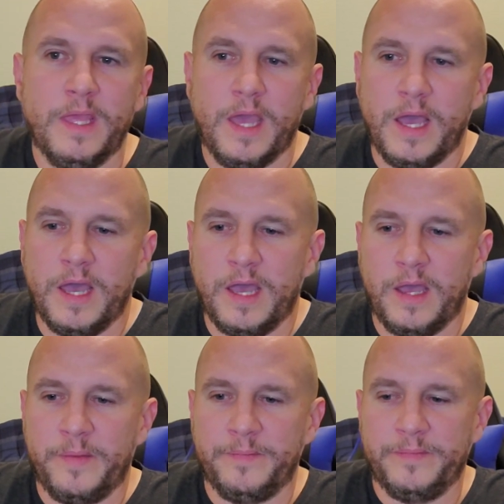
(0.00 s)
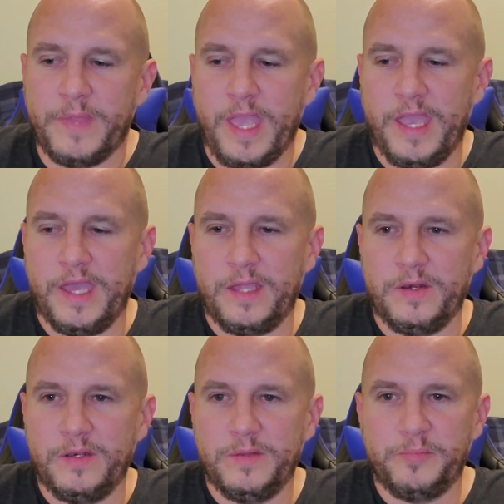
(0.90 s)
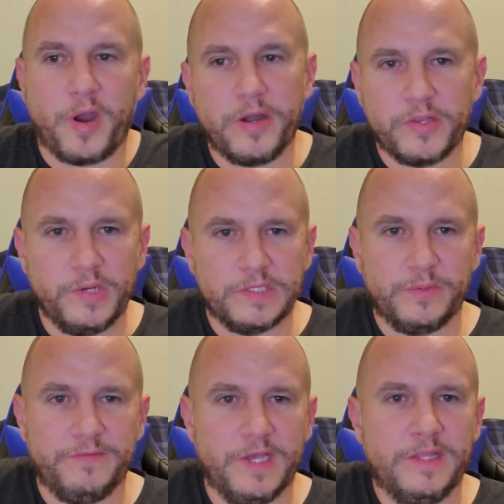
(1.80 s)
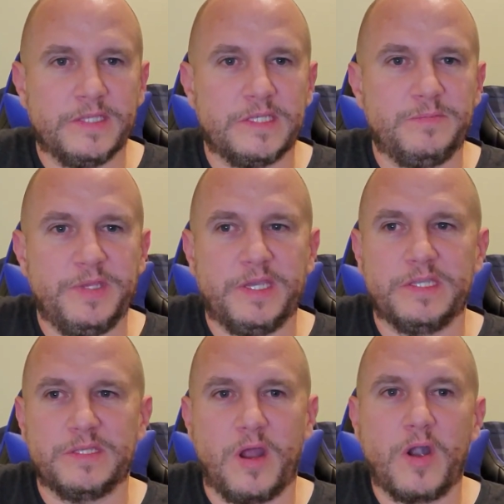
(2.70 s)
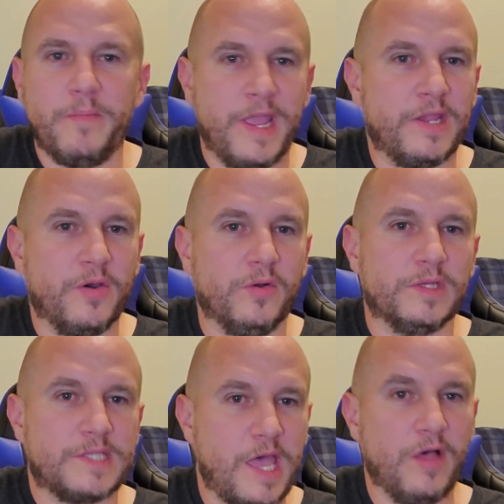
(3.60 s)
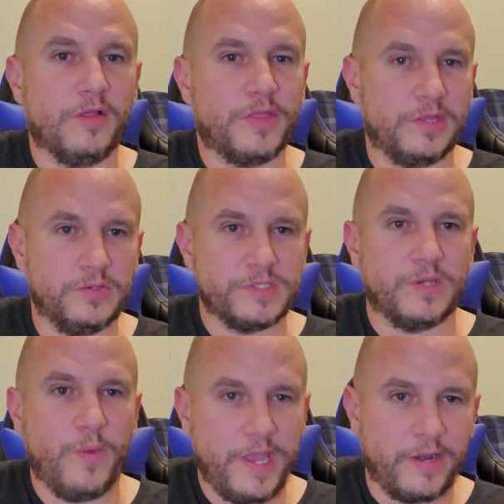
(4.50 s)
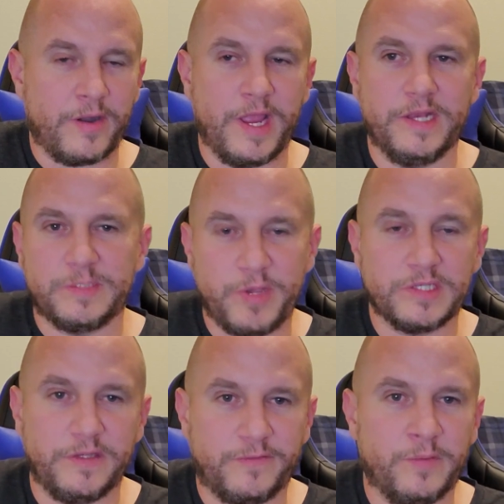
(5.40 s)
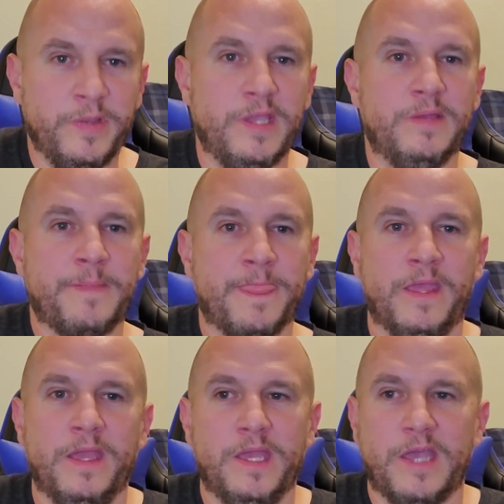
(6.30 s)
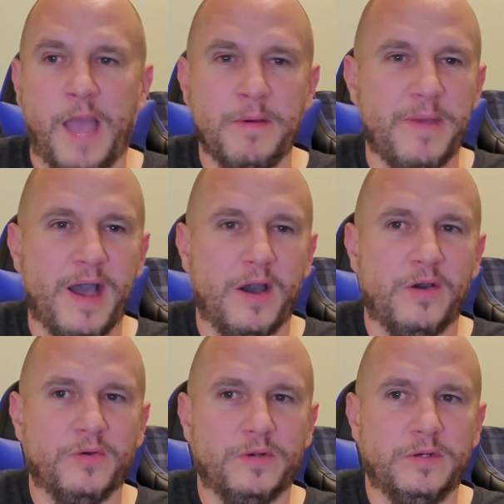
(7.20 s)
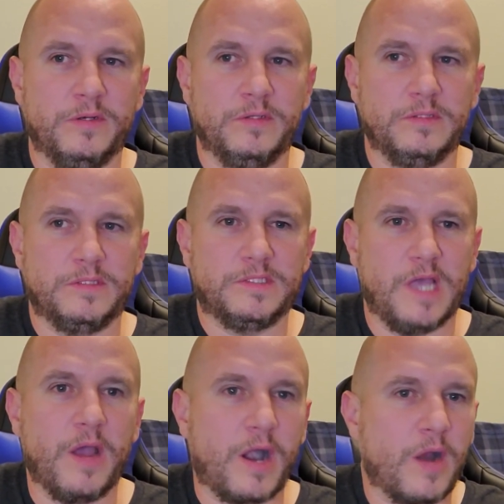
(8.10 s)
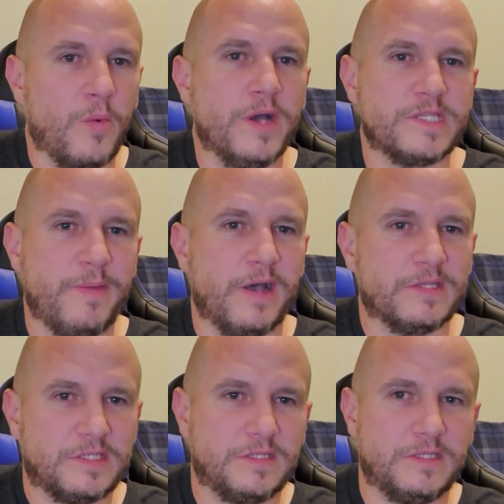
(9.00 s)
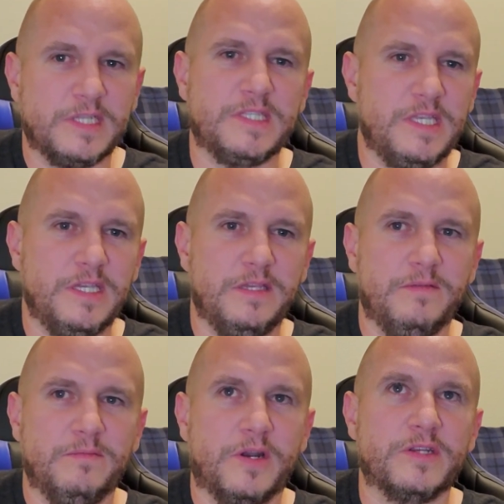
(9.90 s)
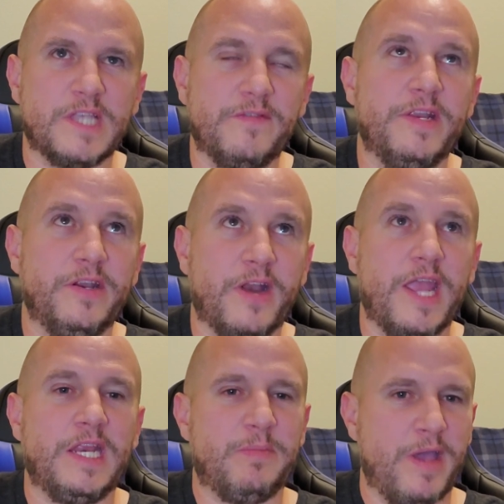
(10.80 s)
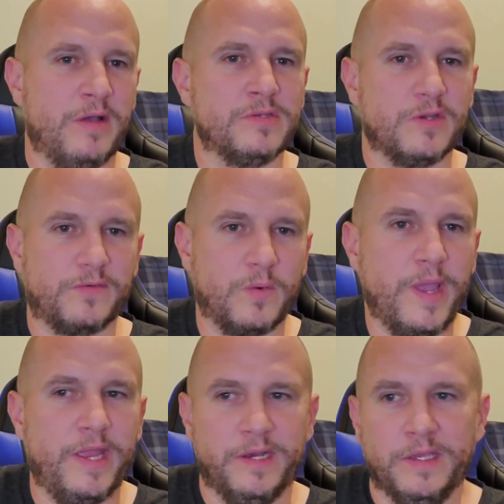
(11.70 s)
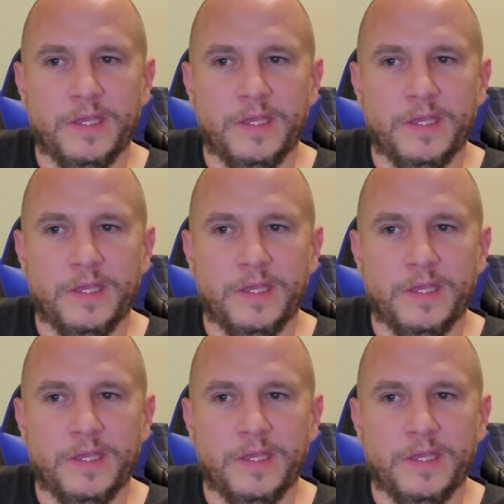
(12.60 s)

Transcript: And part of the reason we've done this is because our main goal is health and losing weight, right? Especially for me. I was about 60 or 70 or 80 pounds overweight.